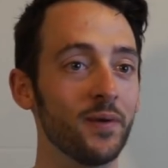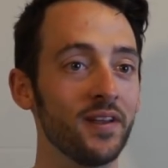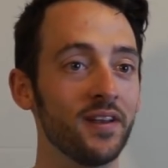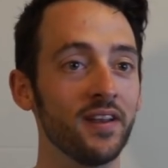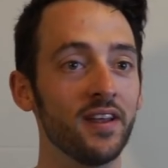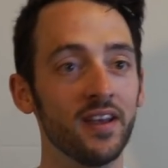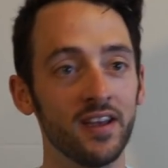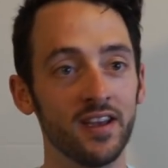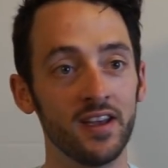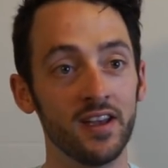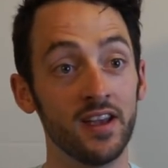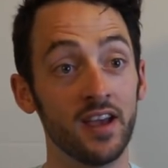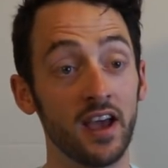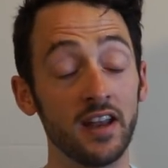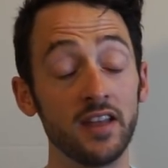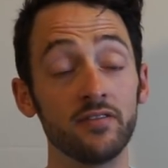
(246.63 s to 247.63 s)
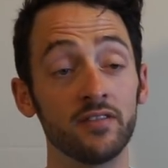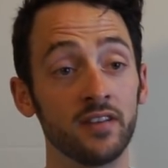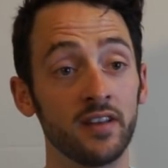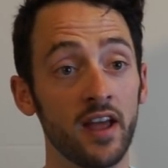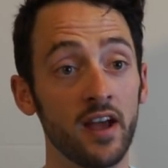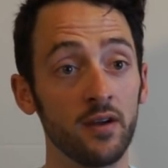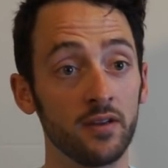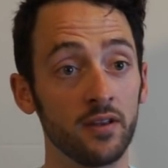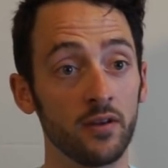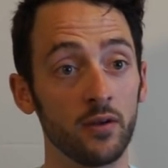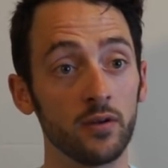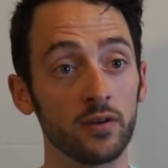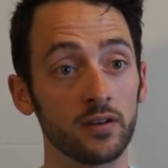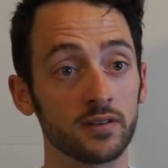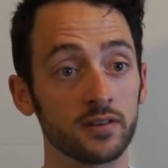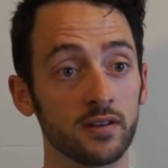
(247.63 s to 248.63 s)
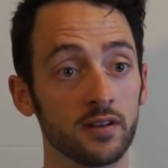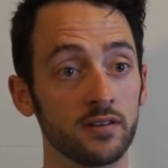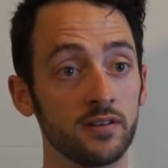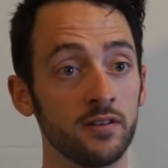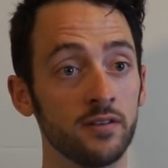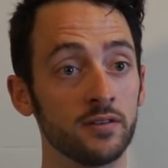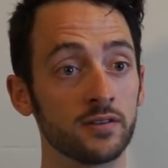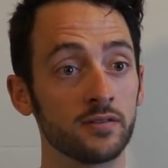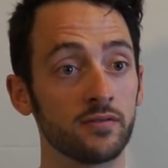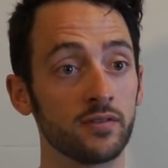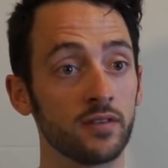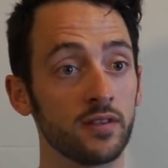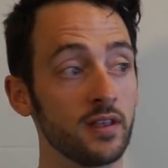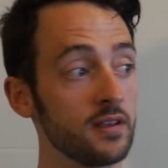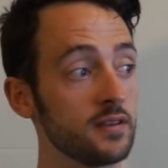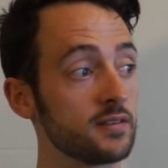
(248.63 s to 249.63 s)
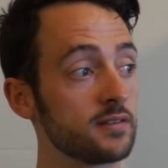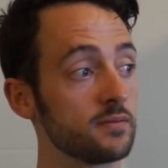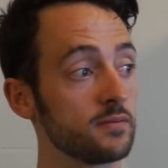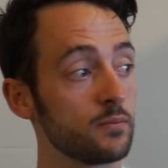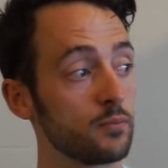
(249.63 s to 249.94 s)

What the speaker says: And even now, you know, you can start to use it for things,